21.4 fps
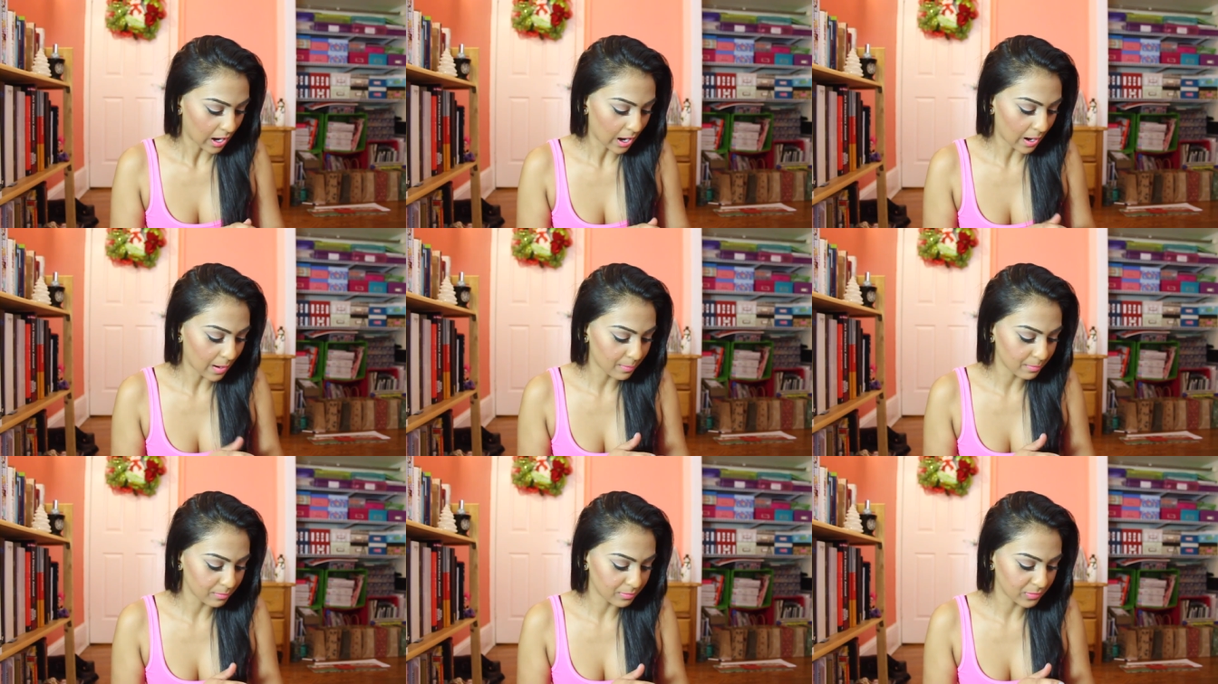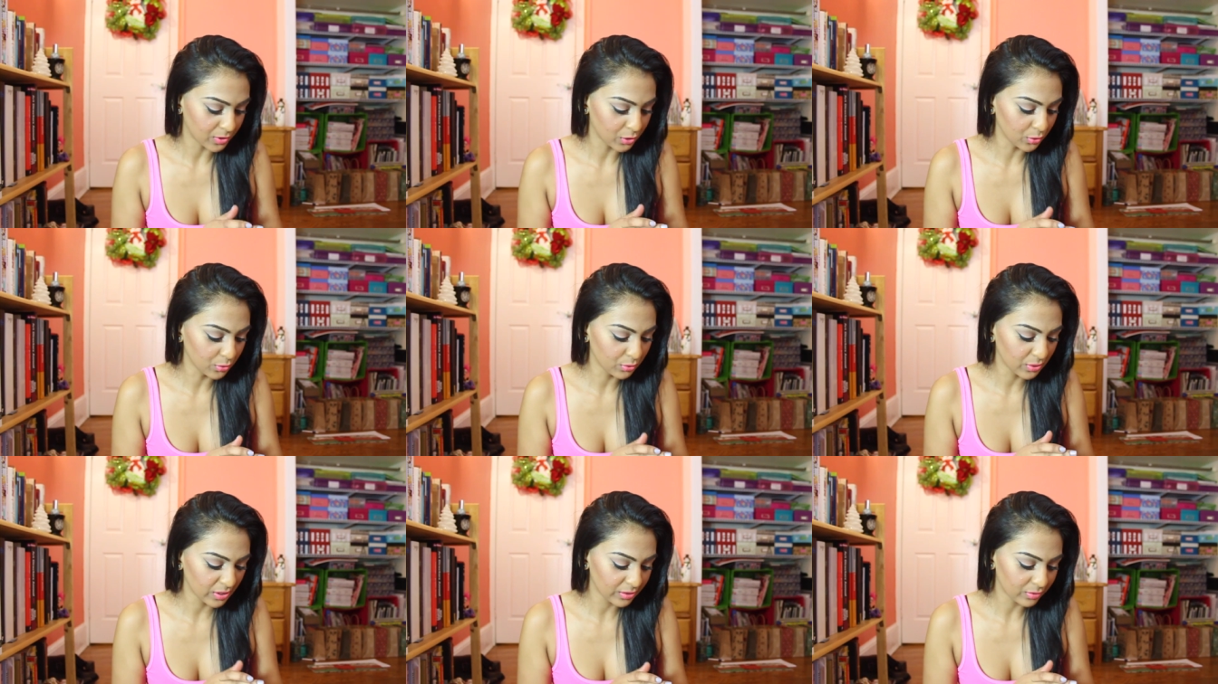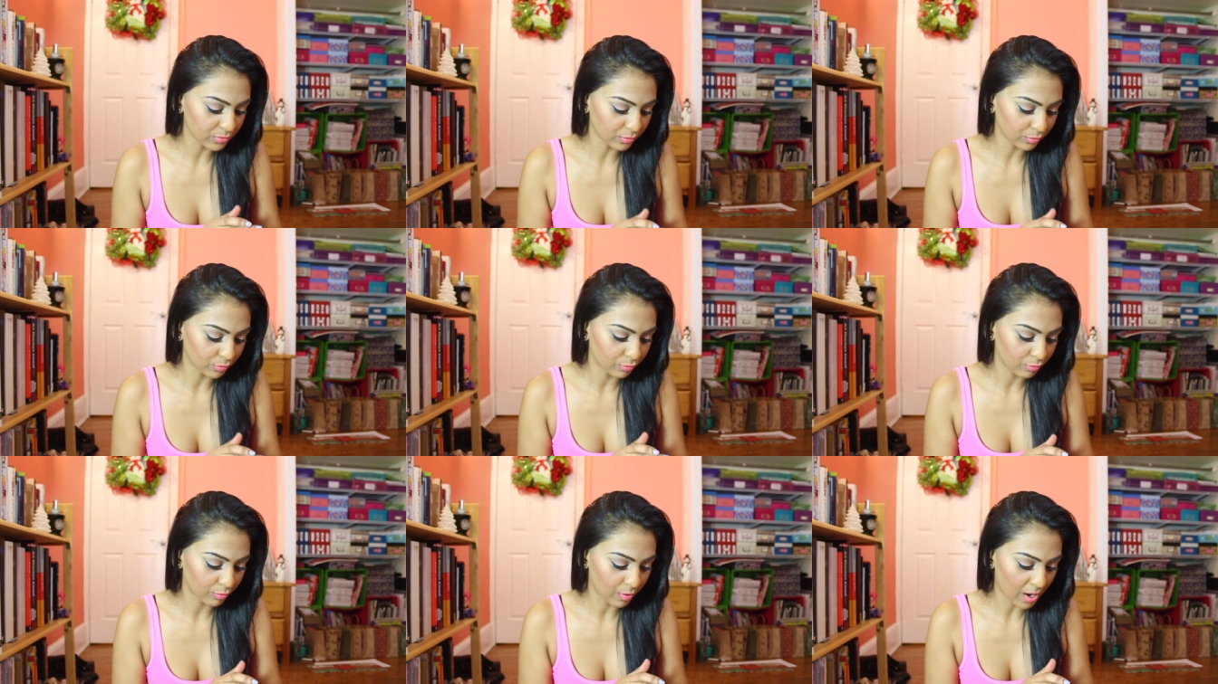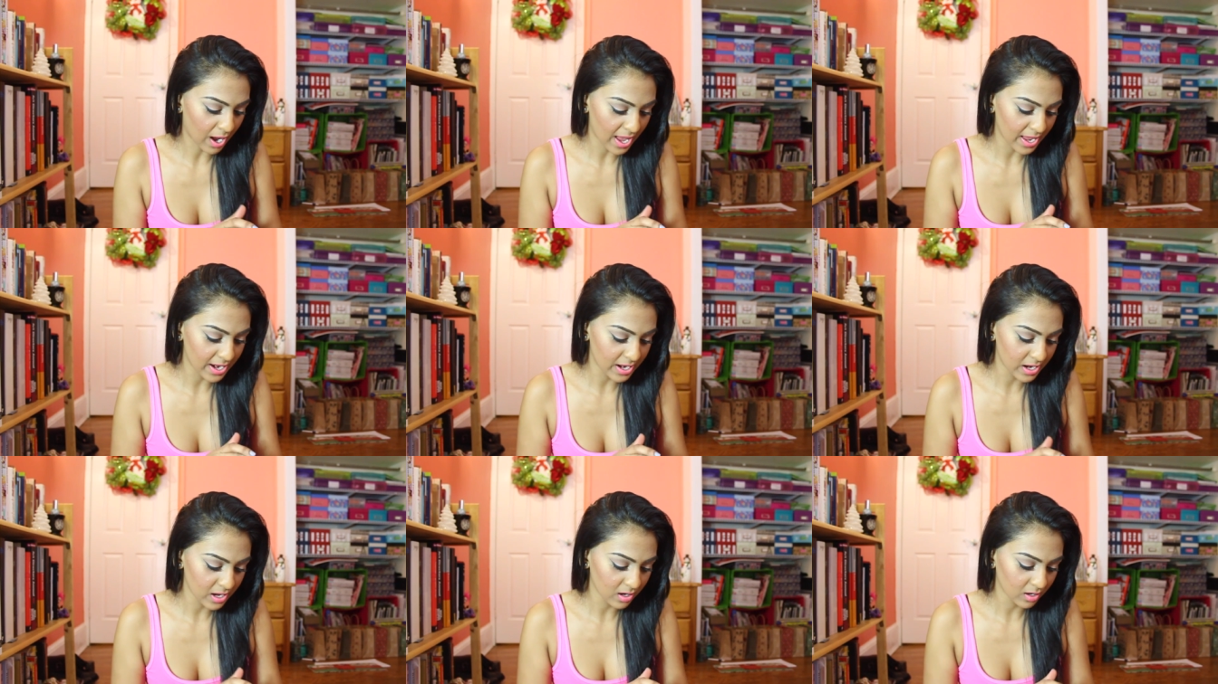a muted
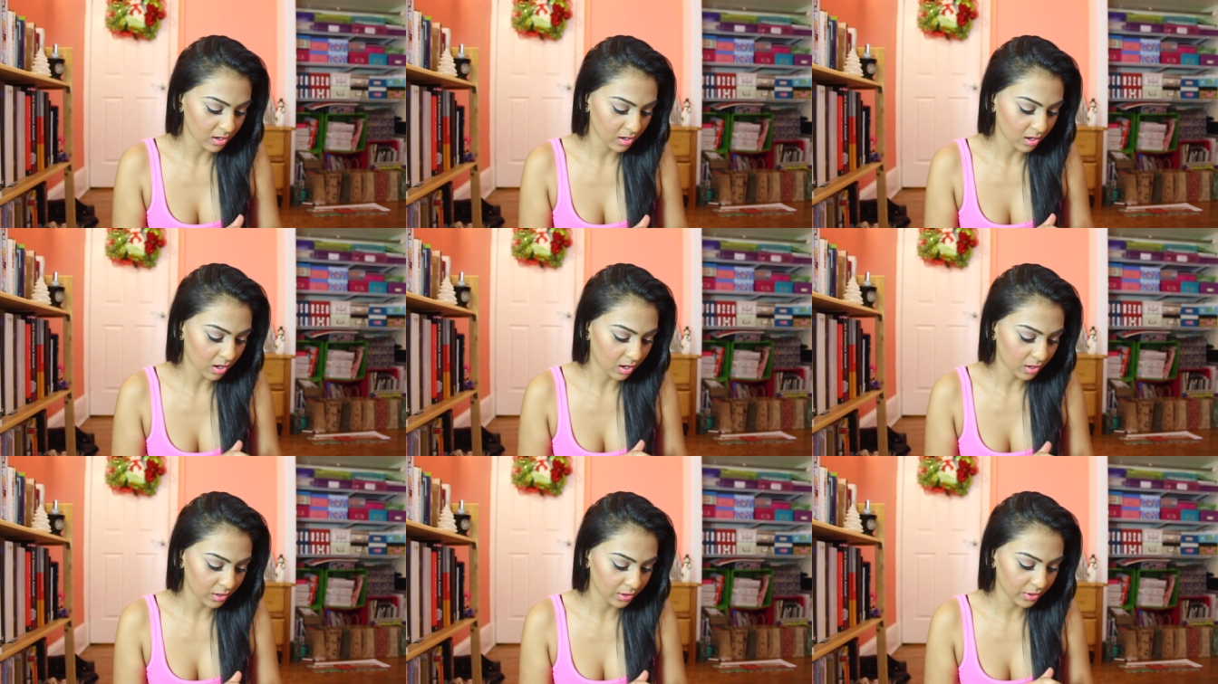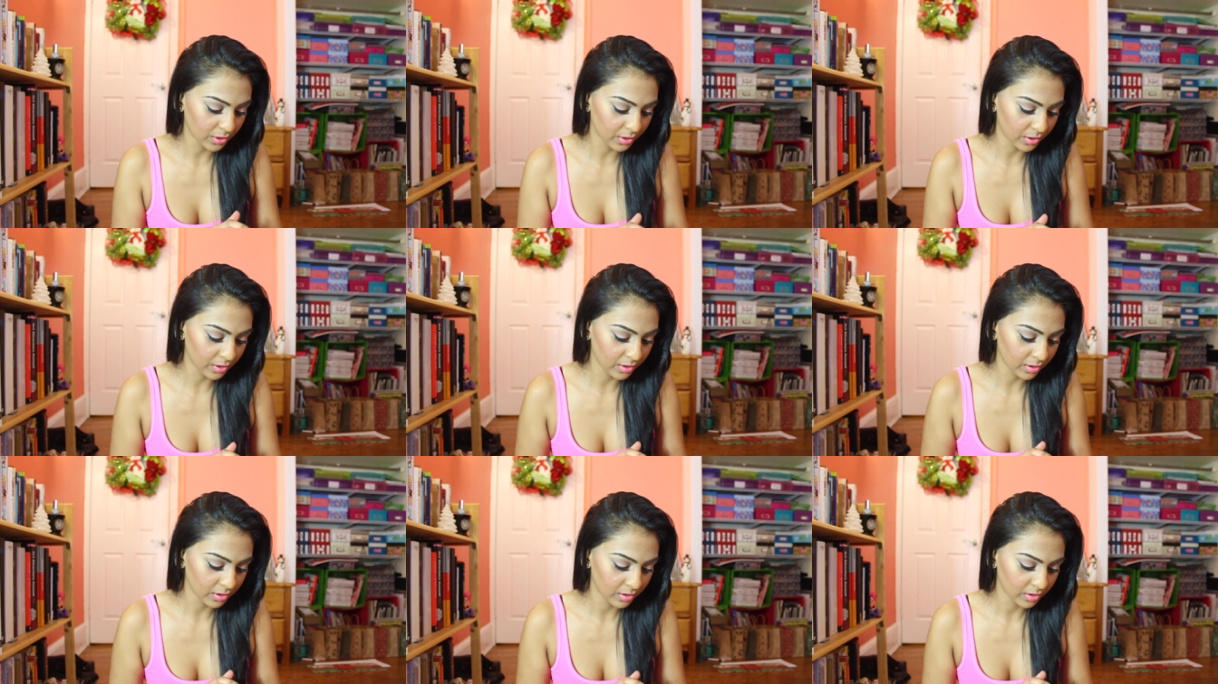red color.